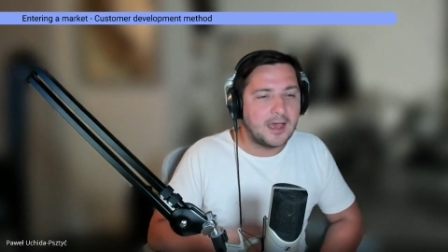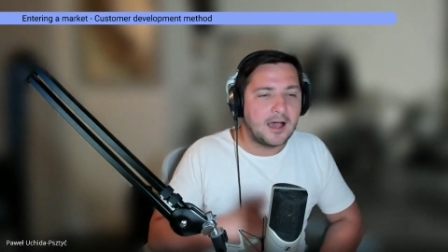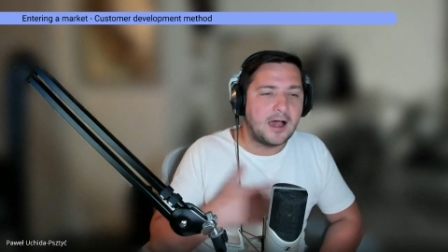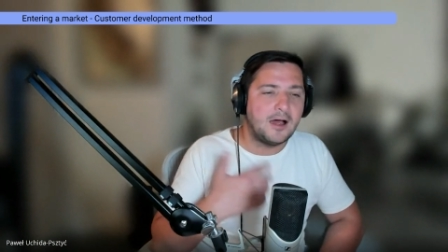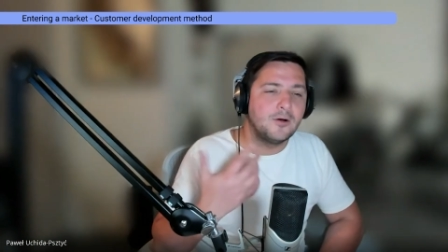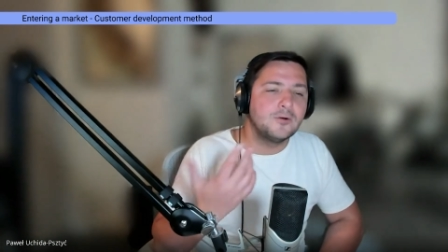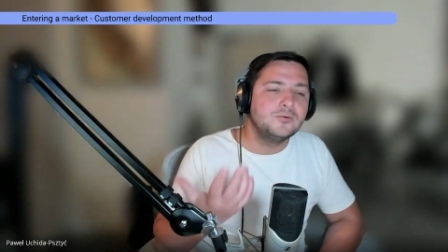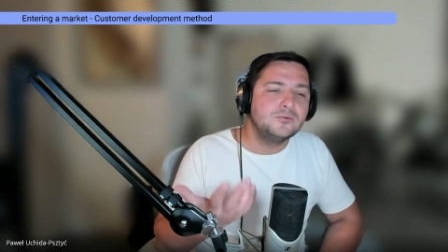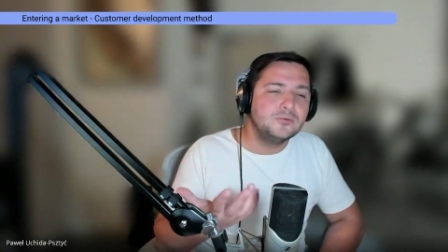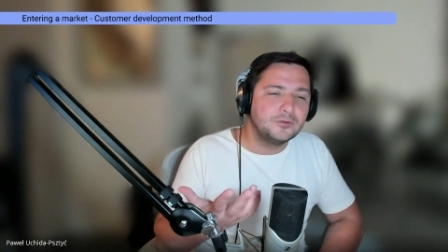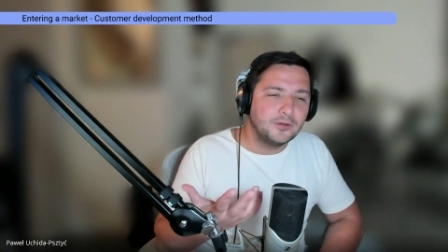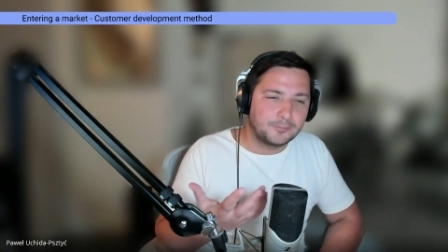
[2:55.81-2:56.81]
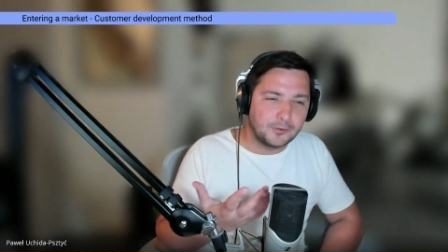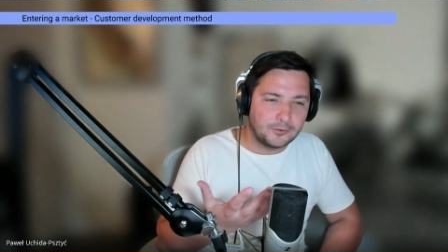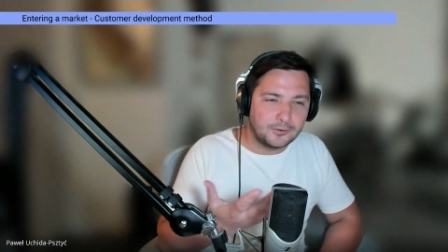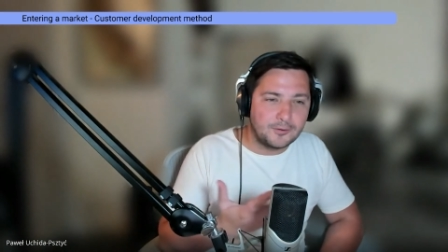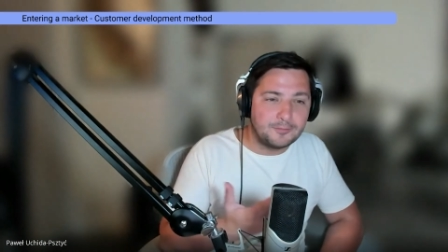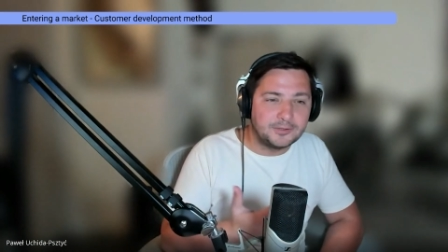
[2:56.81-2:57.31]
How your
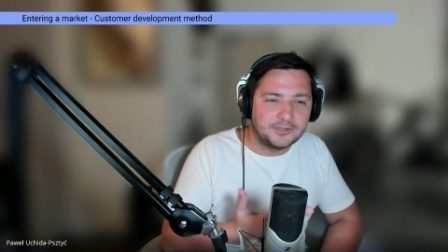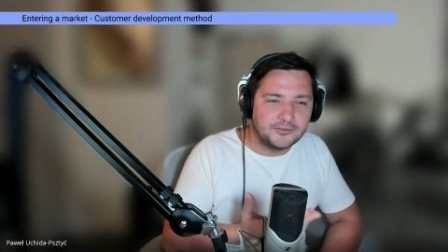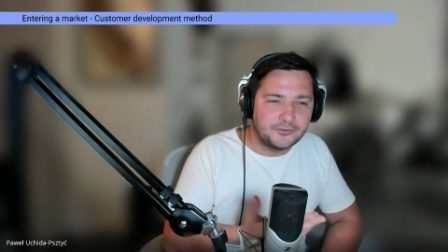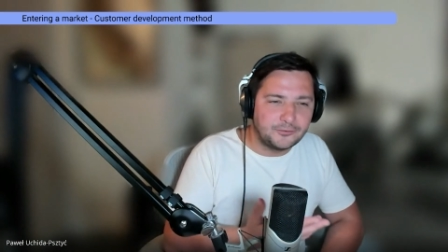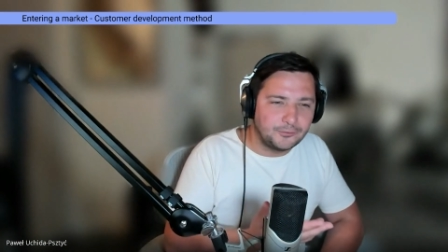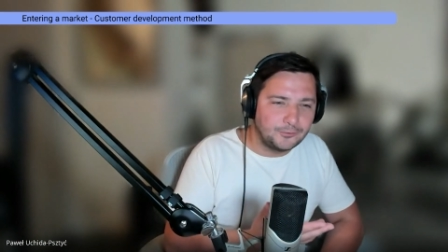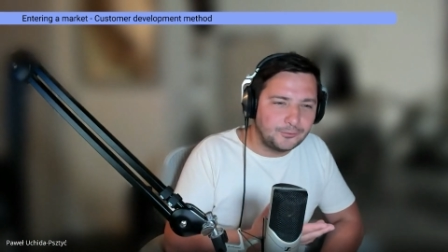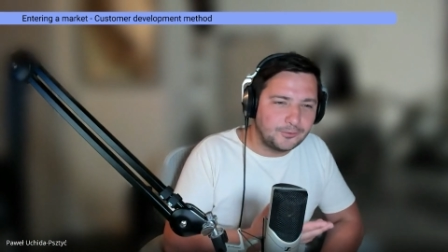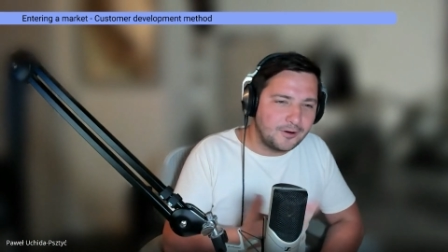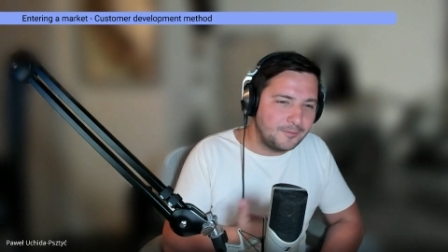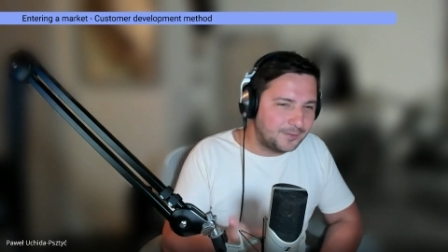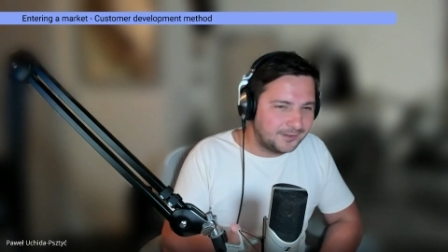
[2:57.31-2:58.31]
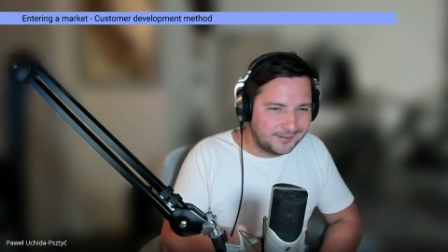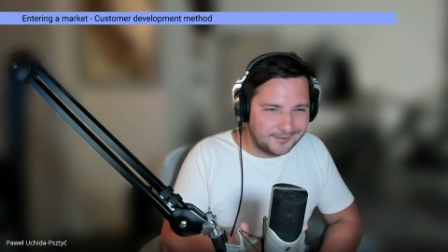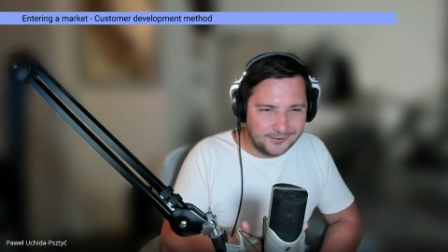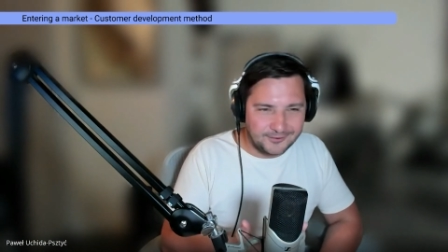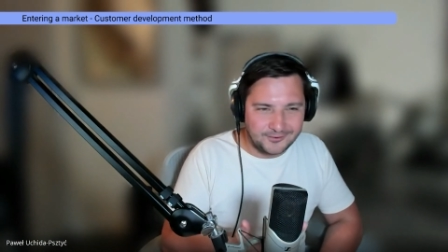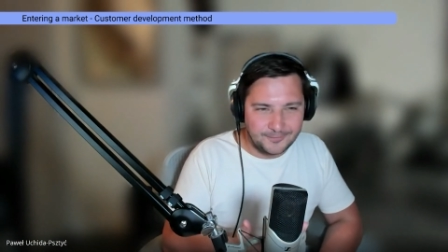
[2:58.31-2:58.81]
product compares to
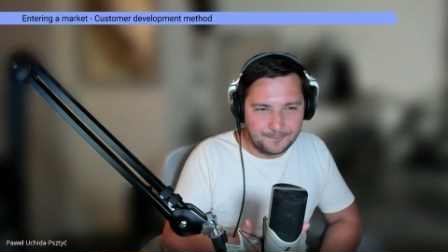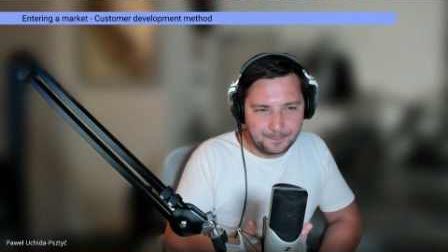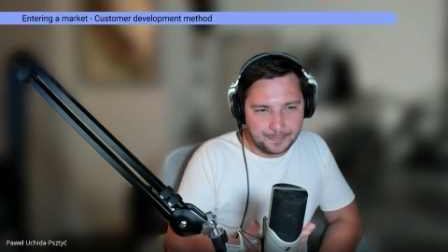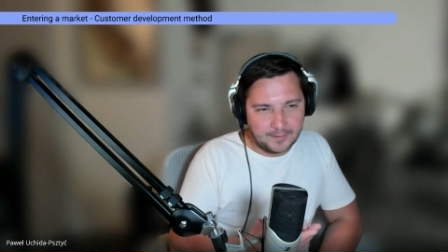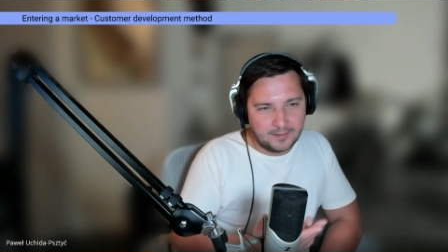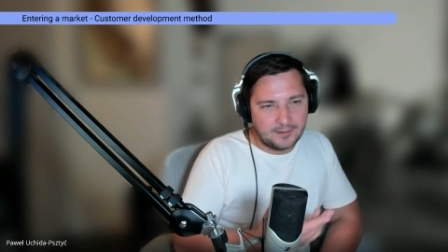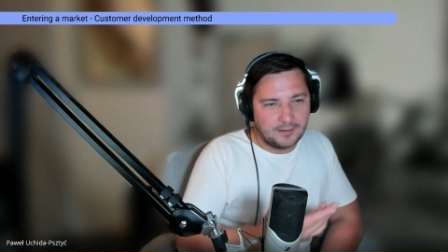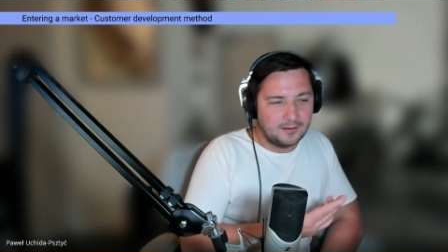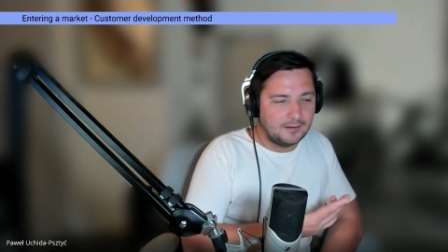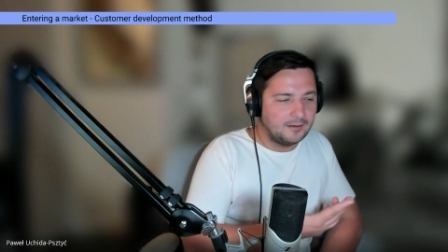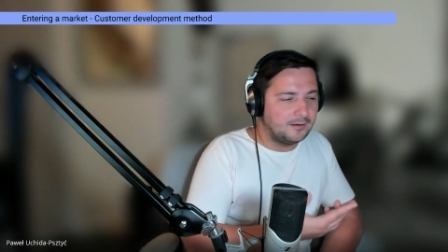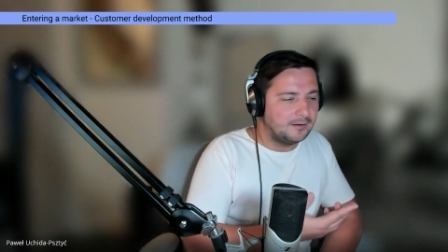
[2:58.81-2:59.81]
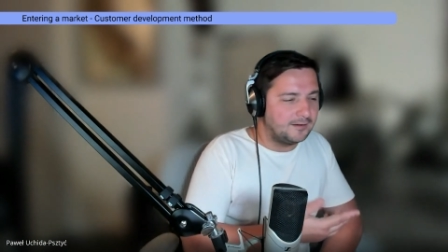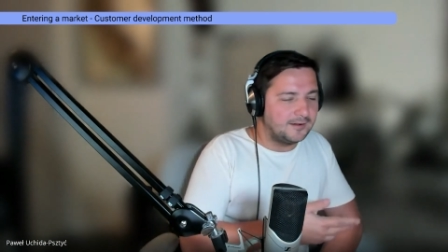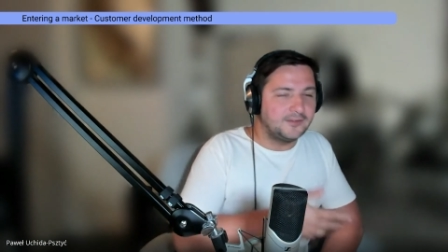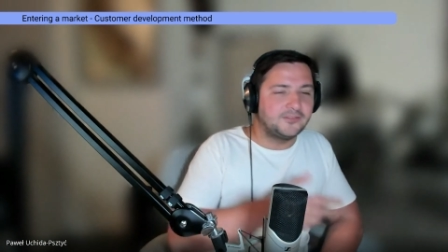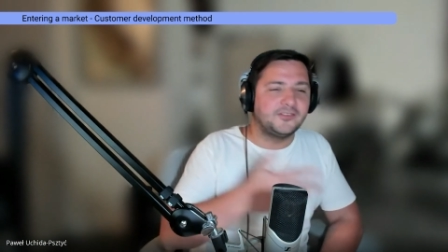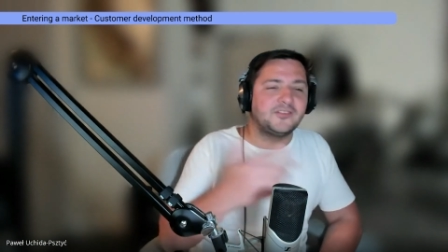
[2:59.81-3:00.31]
competitors?
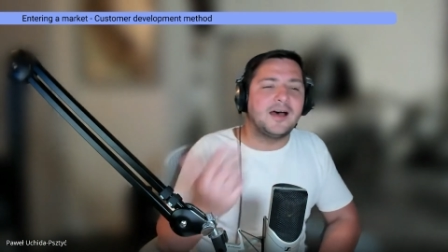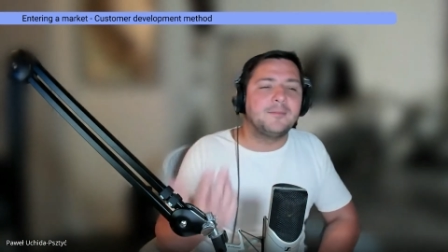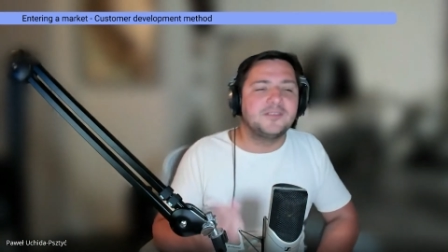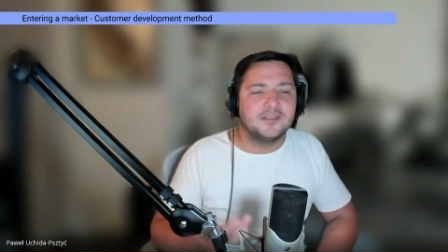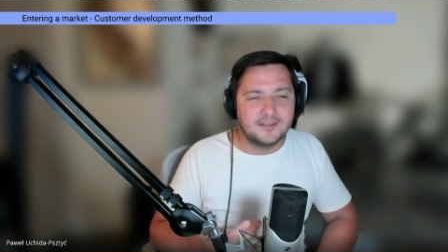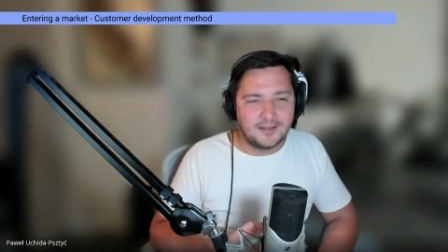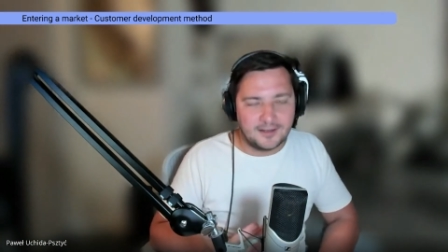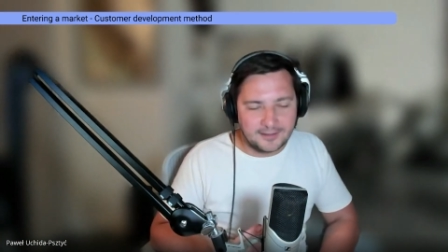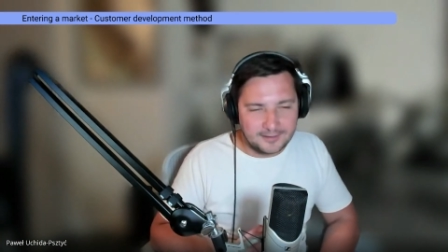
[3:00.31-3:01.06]
Is it something like